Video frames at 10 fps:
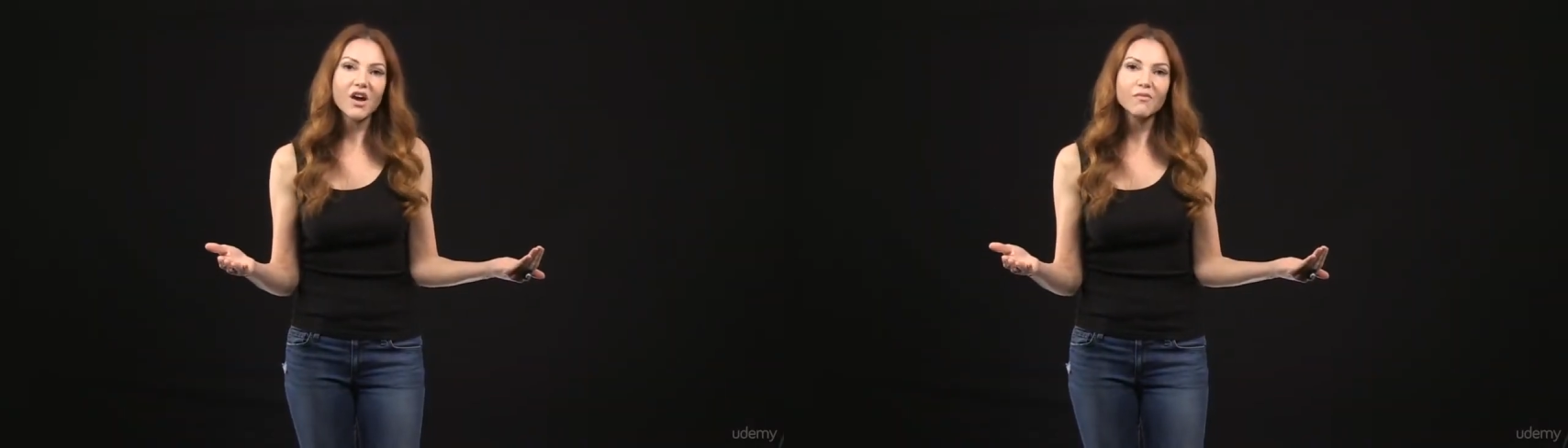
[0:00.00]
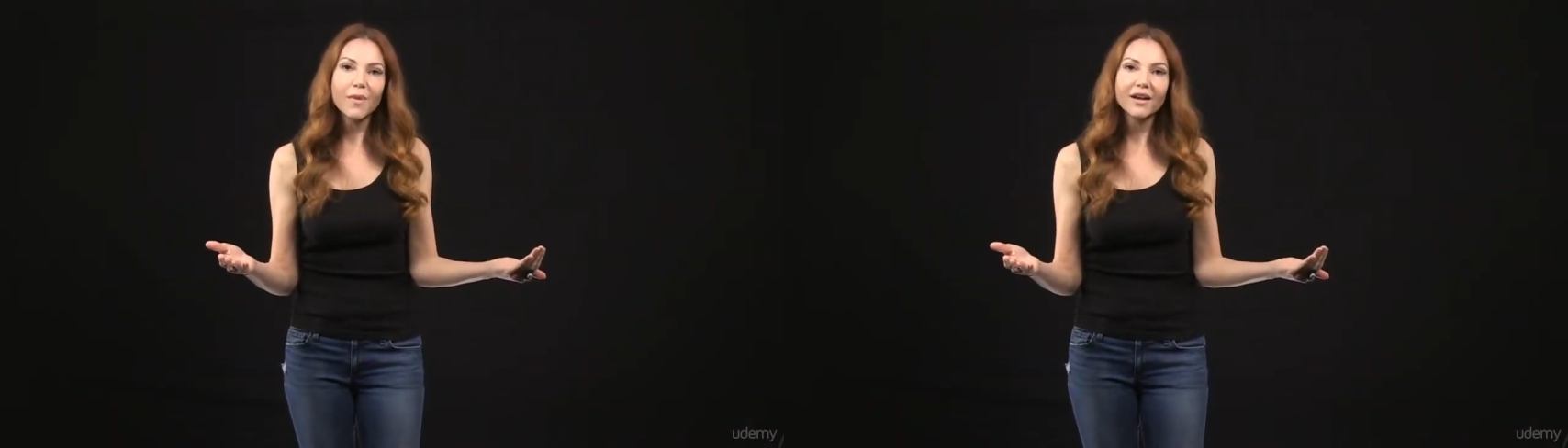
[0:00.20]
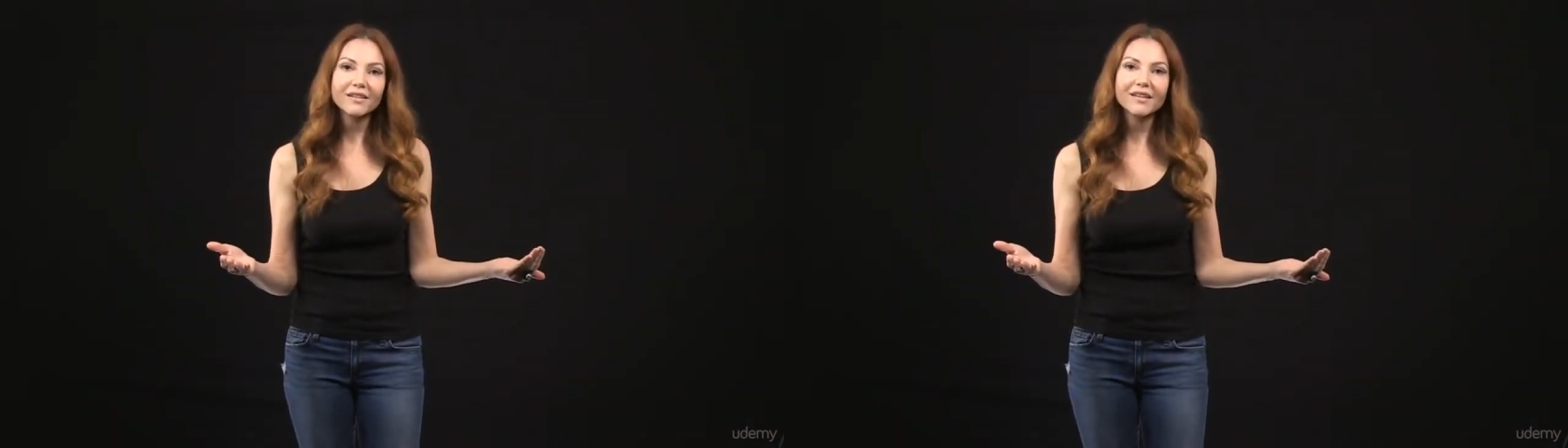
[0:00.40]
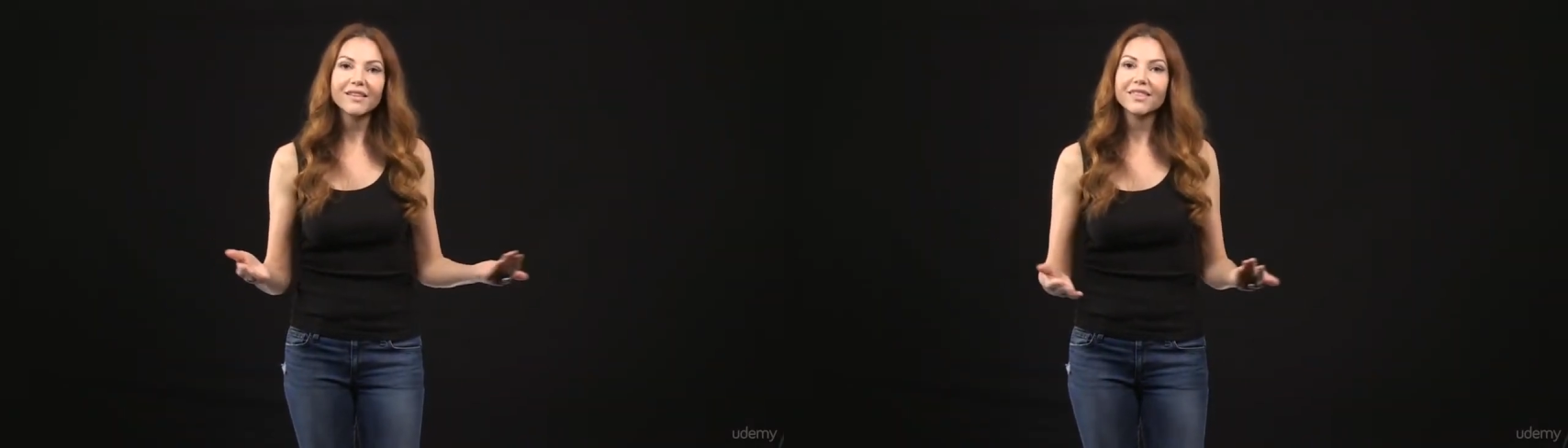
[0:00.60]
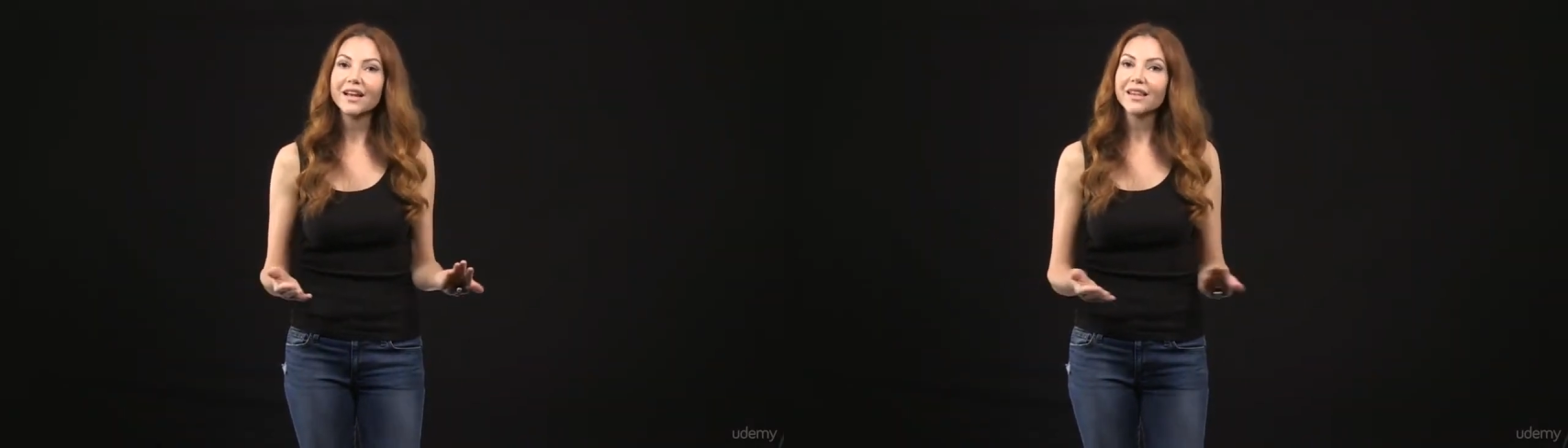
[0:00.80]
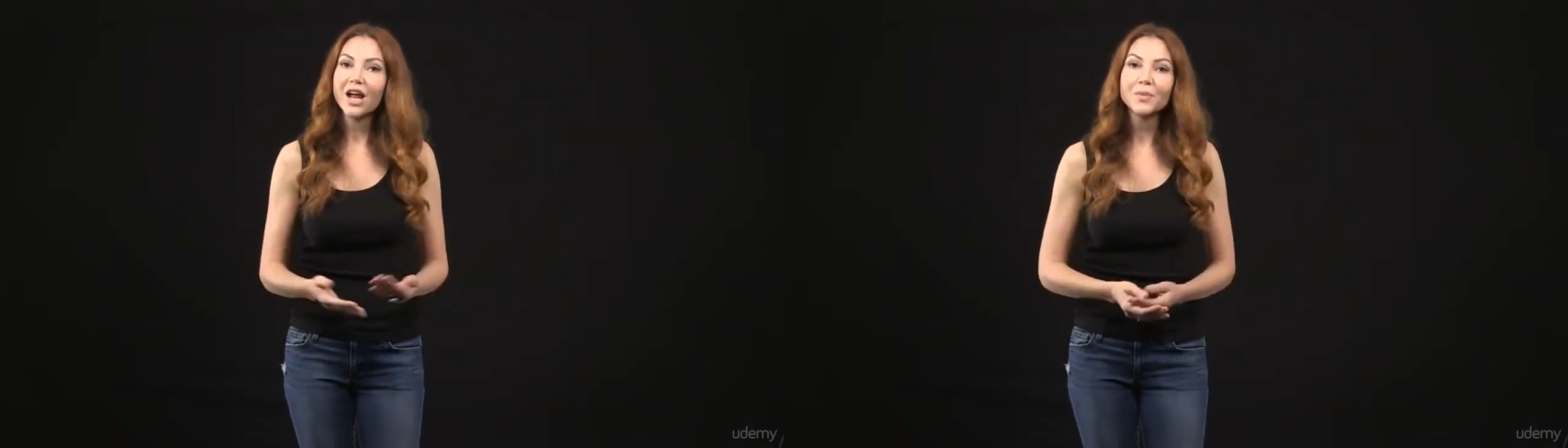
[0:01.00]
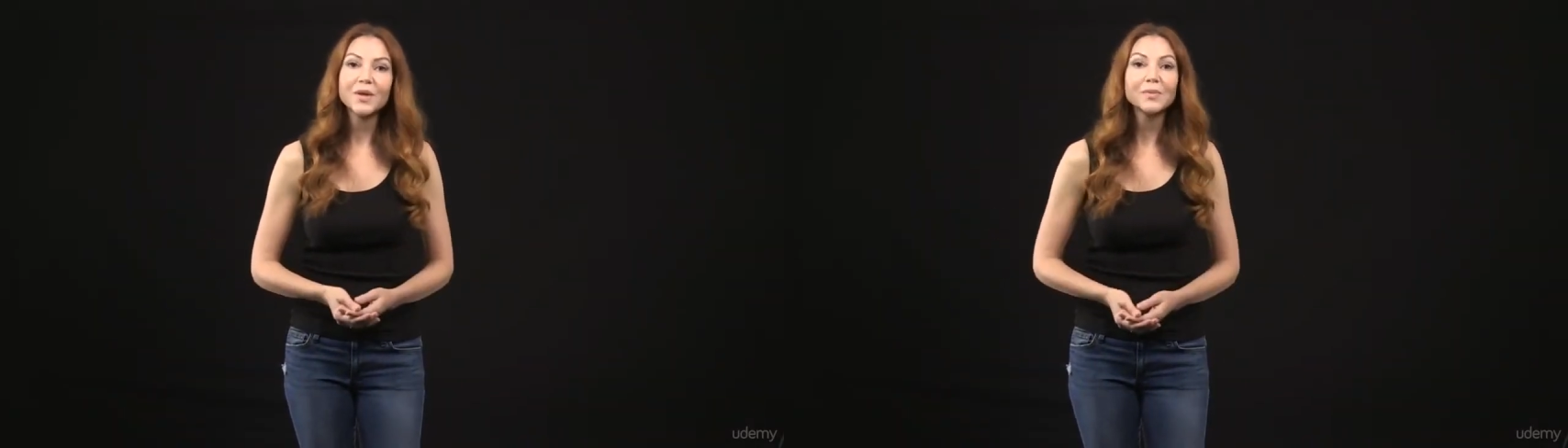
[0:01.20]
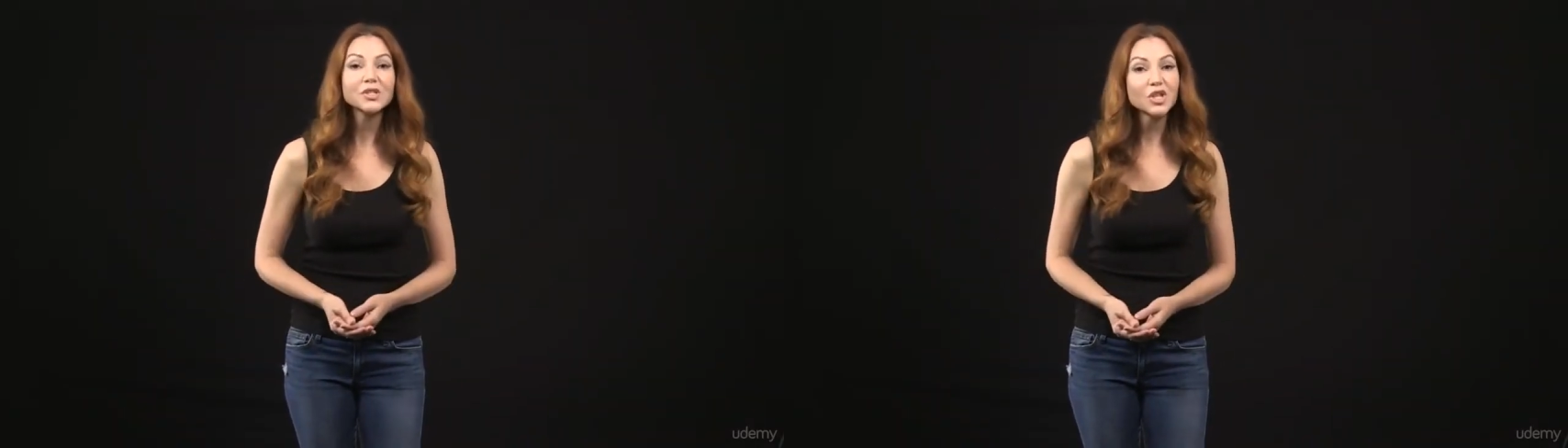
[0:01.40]
of modeling that a lot
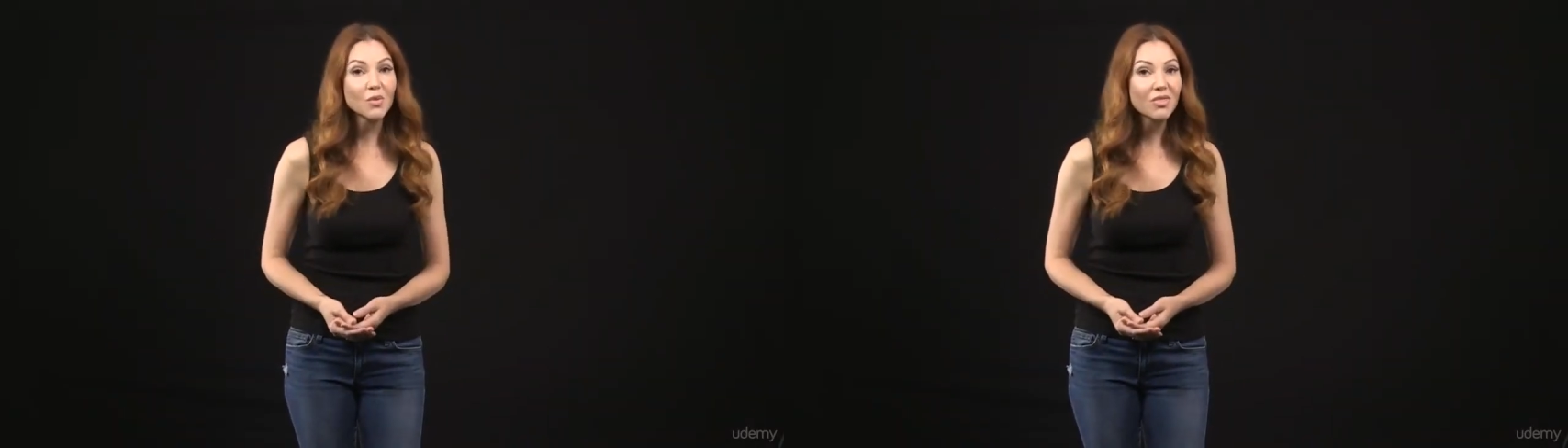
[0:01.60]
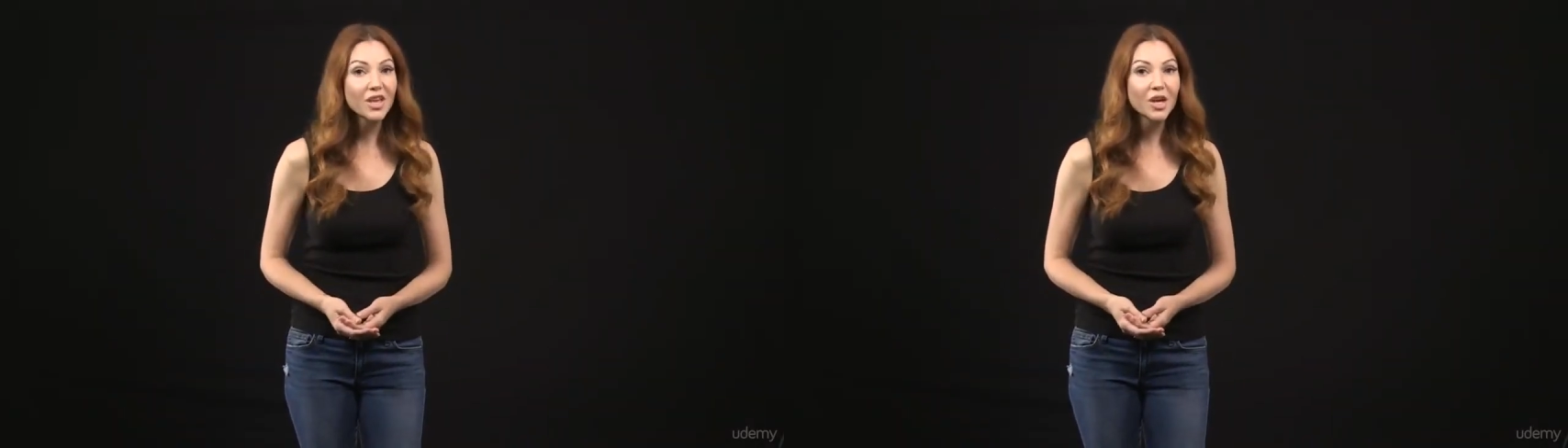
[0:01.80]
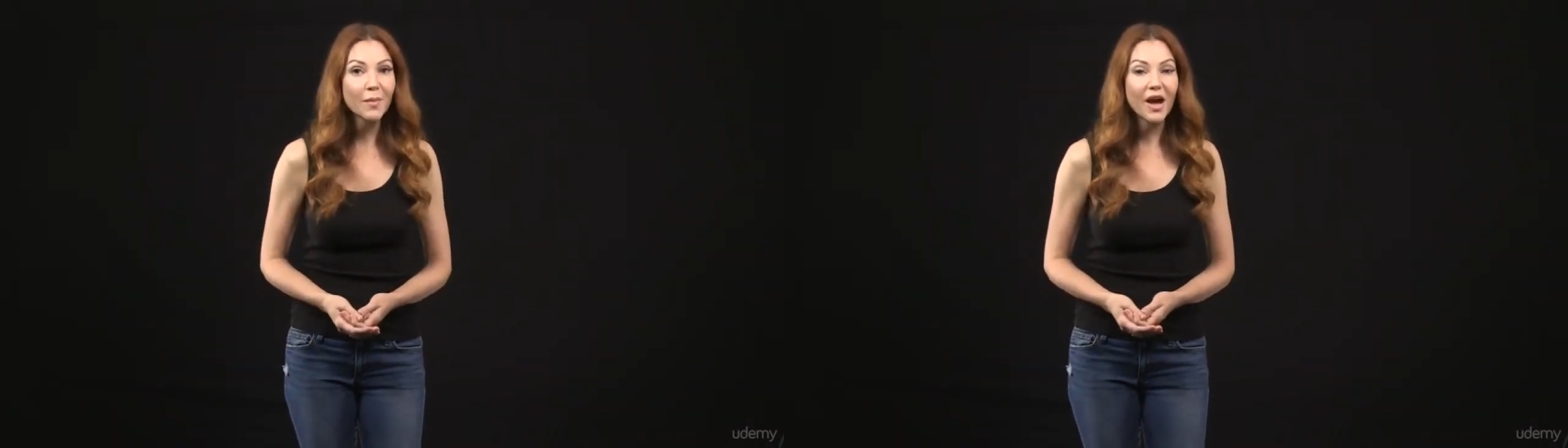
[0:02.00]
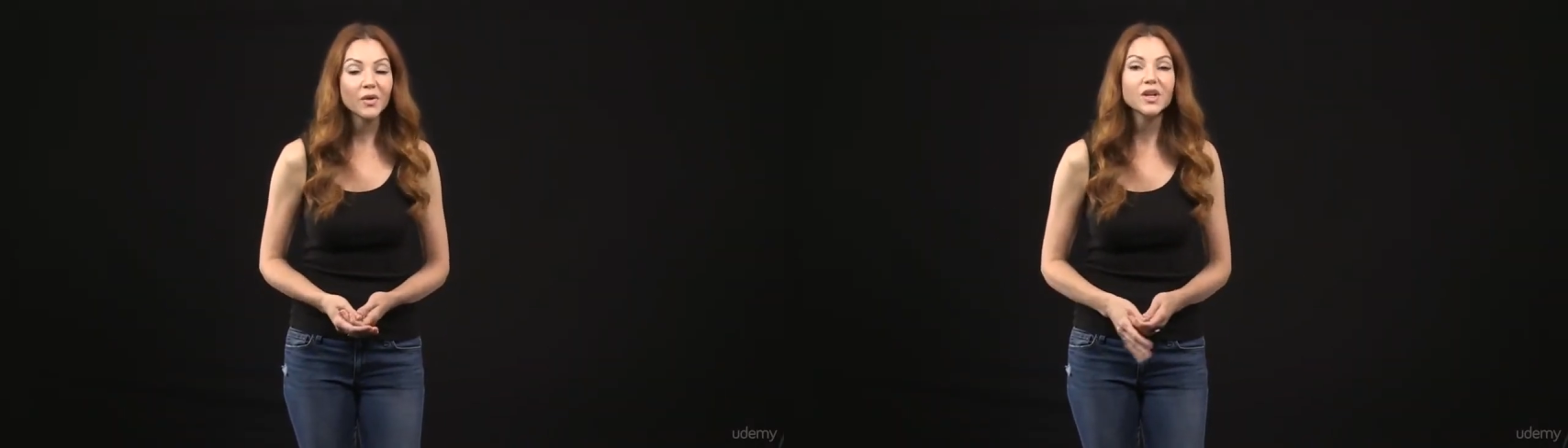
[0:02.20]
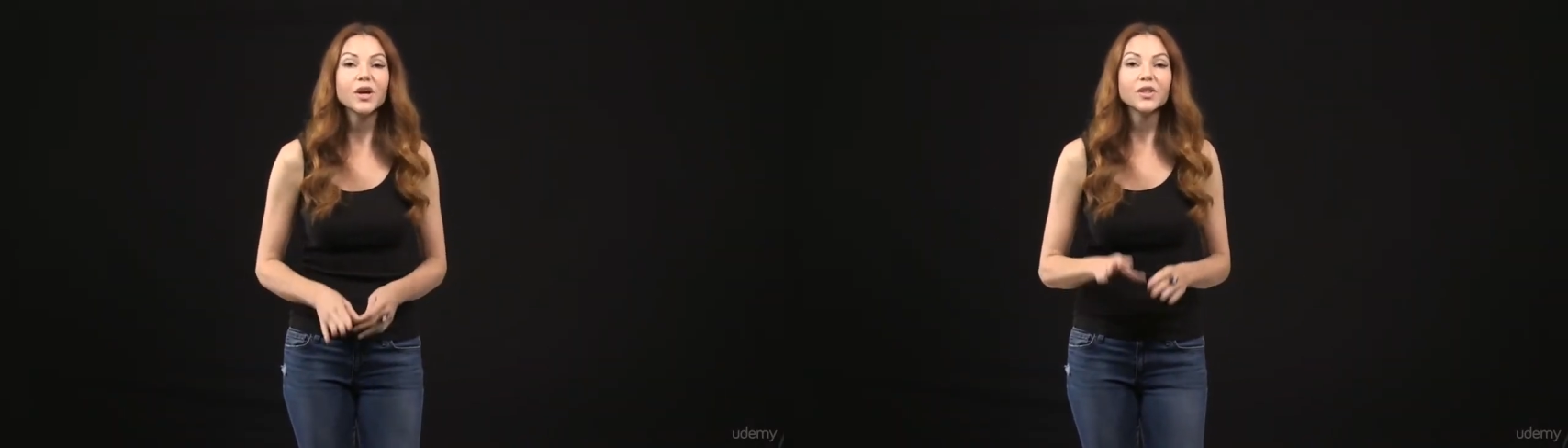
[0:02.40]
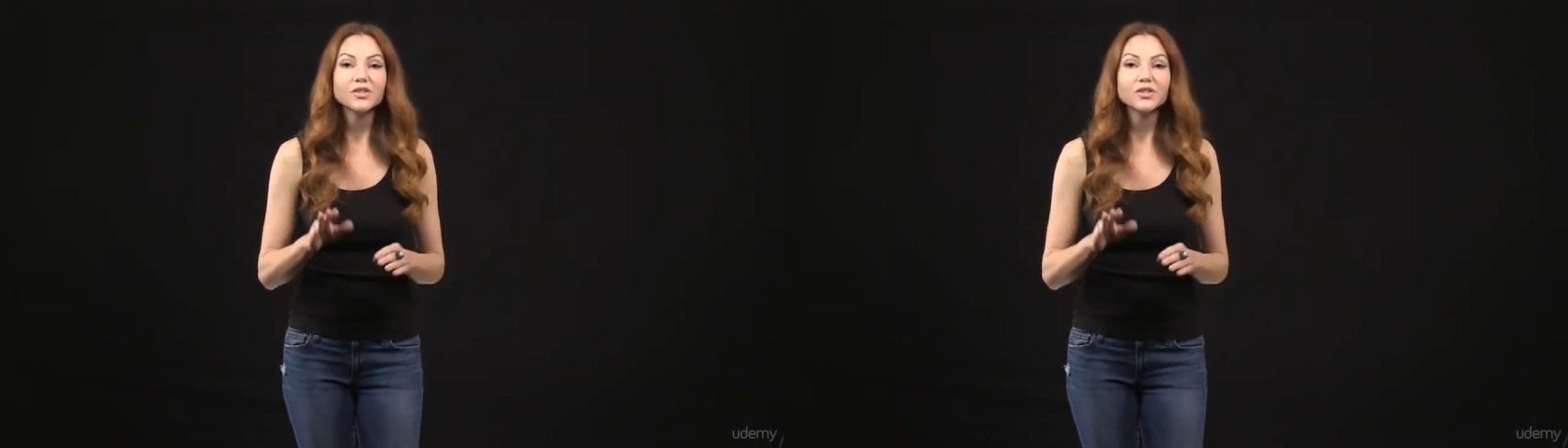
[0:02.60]
of people don't think about: